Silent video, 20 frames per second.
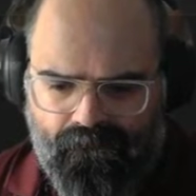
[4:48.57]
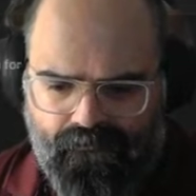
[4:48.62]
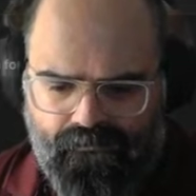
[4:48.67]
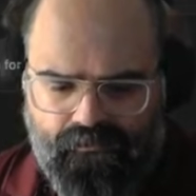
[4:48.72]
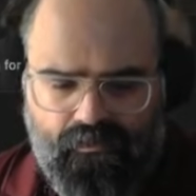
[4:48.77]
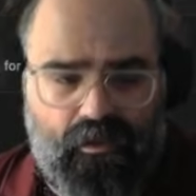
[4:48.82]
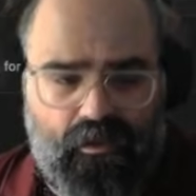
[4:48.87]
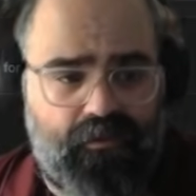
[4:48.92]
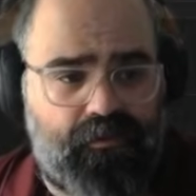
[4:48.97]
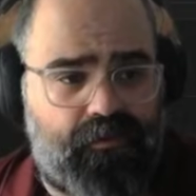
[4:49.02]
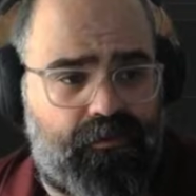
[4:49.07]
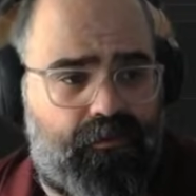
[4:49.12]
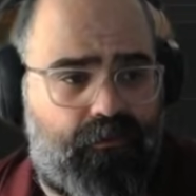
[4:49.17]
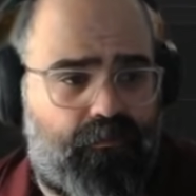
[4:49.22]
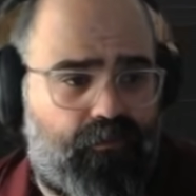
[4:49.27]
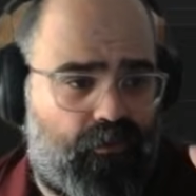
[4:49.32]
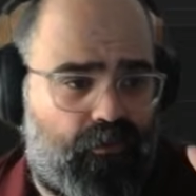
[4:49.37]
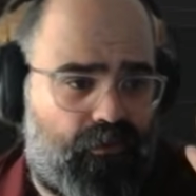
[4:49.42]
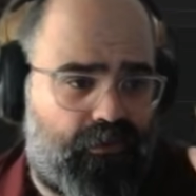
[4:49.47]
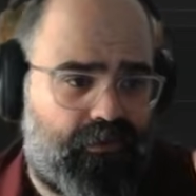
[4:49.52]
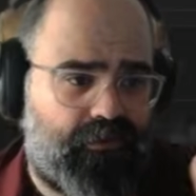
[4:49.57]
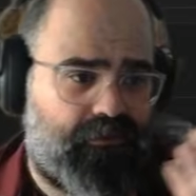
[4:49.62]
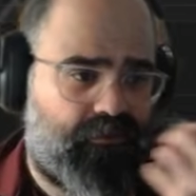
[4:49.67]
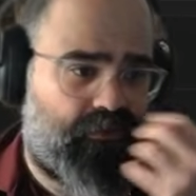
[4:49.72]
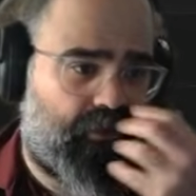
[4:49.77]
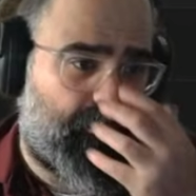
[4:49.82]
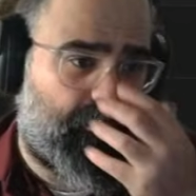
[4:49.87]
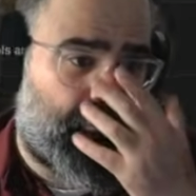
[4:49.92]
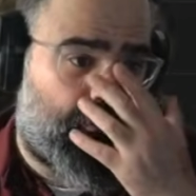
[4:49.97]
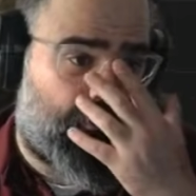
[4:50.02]
Also to
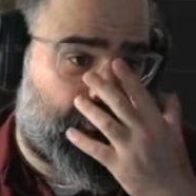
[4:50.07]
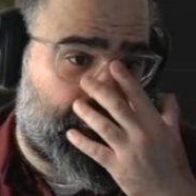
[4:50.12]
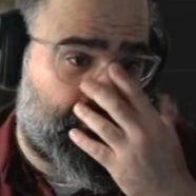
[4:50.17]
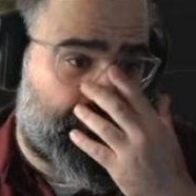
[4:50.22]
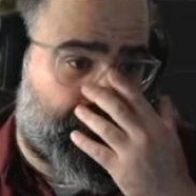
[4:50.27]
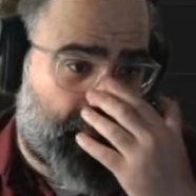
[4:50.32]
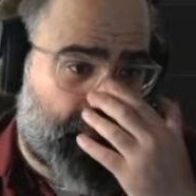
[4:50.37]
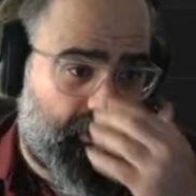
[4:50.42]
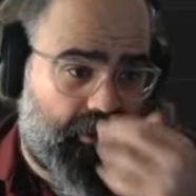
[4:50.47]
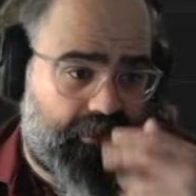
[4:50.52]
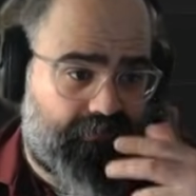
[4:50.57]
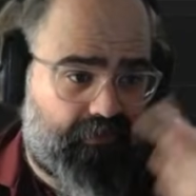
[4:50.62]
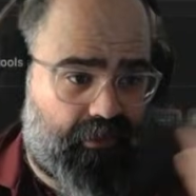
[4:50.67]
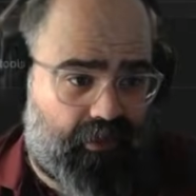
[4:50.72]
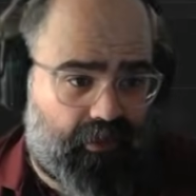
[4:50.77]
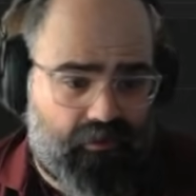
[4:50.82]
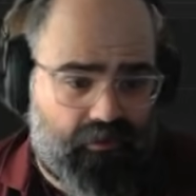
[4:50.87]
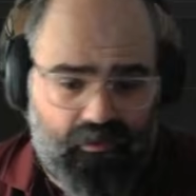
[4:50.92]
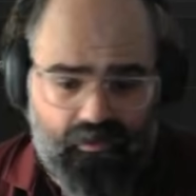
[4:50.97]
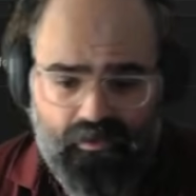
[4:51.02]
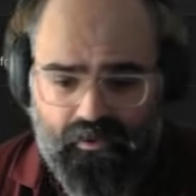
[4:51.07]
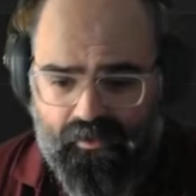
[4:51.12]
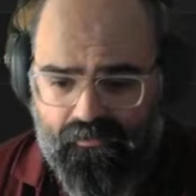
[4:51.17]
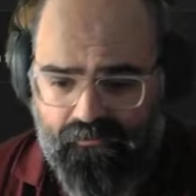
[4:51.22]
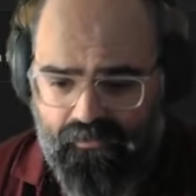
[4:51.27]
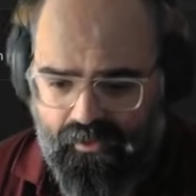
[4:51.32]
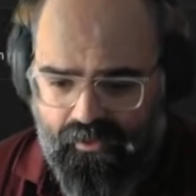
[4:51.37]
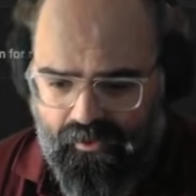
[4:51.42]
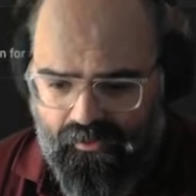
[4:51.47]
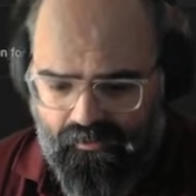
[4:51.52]
try to pull in some live data on any
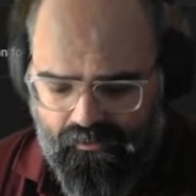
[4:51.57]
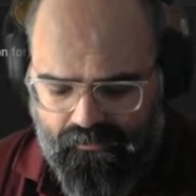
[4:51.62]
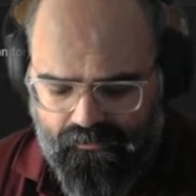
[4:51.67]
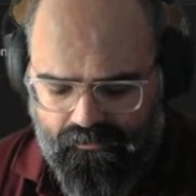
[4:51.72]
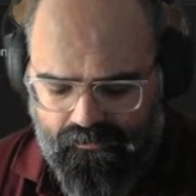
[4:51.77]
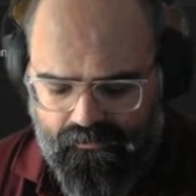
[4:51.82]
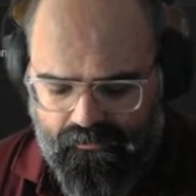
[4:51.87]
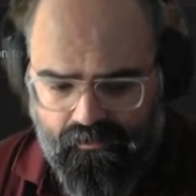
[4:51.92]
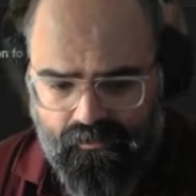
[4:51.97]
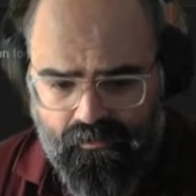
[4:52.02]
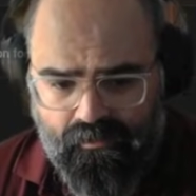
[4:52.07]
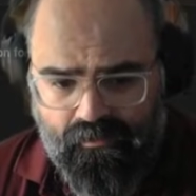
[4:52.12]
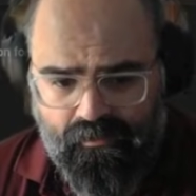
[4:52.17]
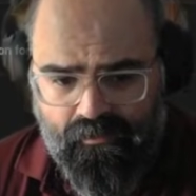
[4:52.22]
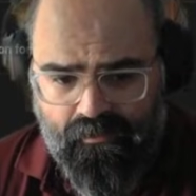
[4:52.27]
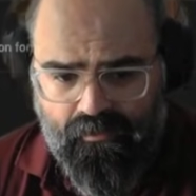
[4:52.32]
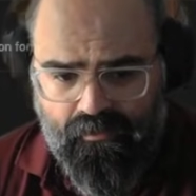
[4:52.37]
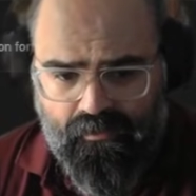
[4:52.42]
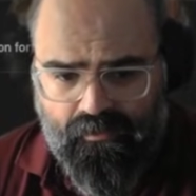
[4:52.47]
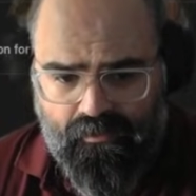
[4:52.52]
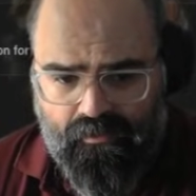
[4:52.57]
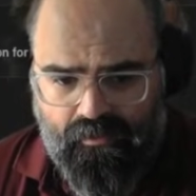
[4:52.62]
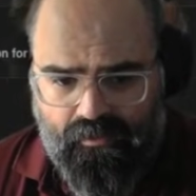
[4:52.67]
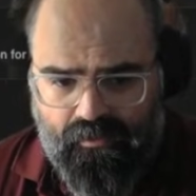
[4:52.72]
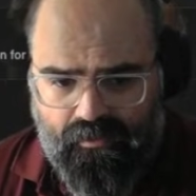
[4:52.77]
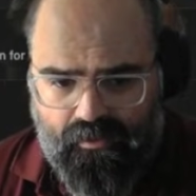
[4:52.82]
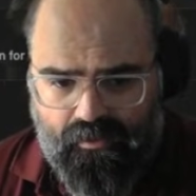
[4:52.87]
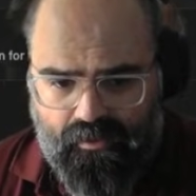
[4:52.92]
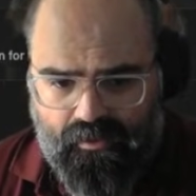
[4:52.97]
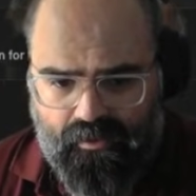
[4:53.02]
videos.
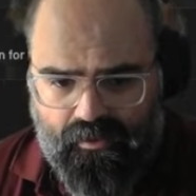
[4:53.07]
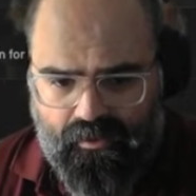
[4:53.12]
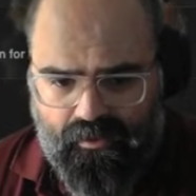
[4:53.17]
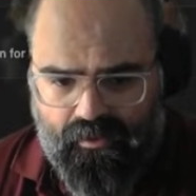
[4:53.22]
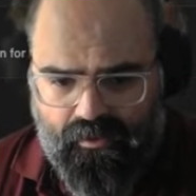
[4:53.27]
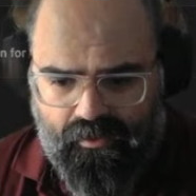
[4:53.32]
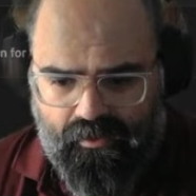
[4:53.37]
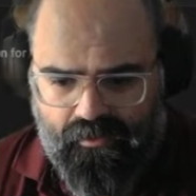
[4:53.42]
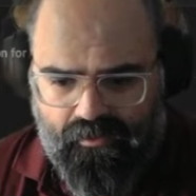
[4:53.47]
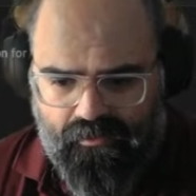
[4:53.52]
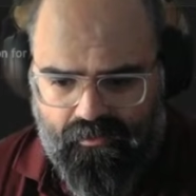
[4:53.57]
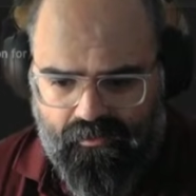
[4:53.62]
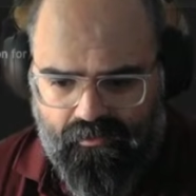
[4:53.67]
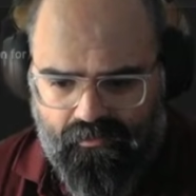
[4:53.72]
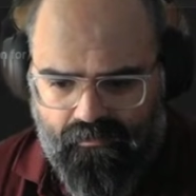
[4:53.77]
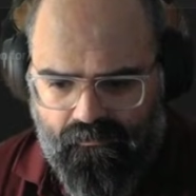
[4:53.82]
And